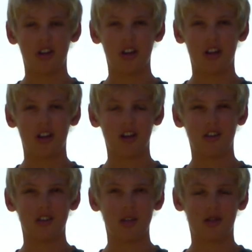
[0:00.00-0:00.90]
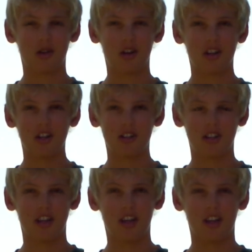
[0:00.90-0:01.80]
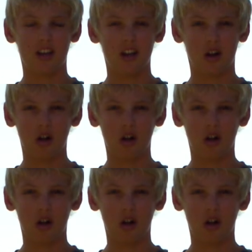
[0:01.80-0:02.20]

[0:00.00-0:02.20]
in C3s in a